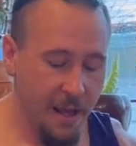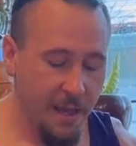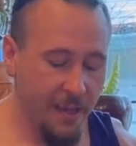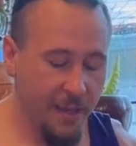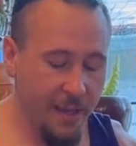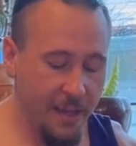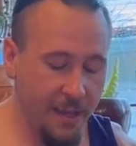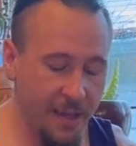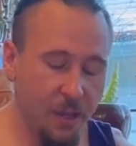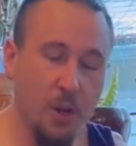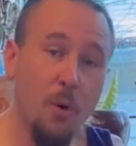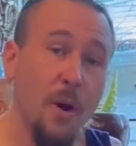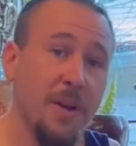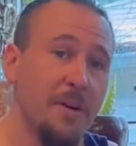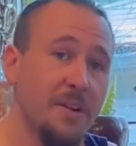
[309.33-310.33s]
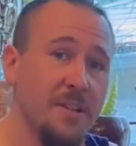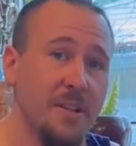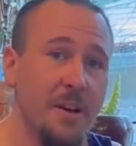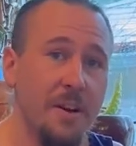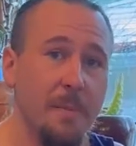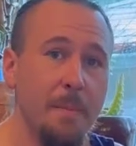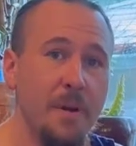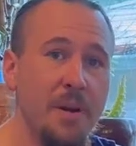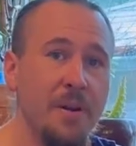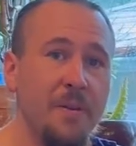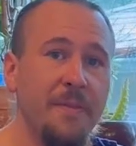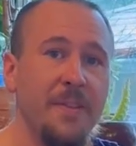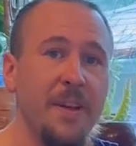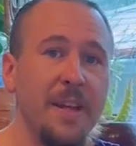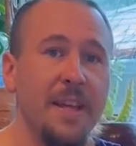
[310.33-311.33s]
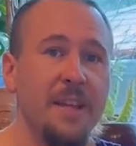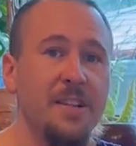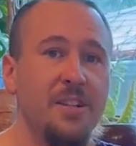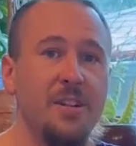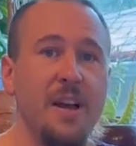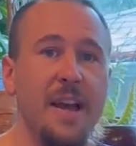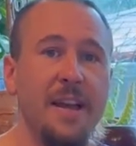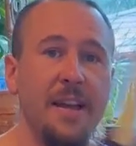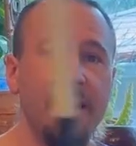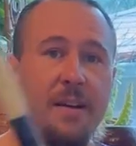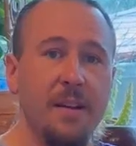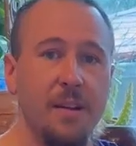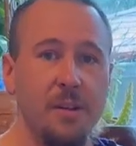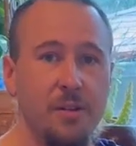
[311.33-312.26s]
the quicker it's going to move, the easier I can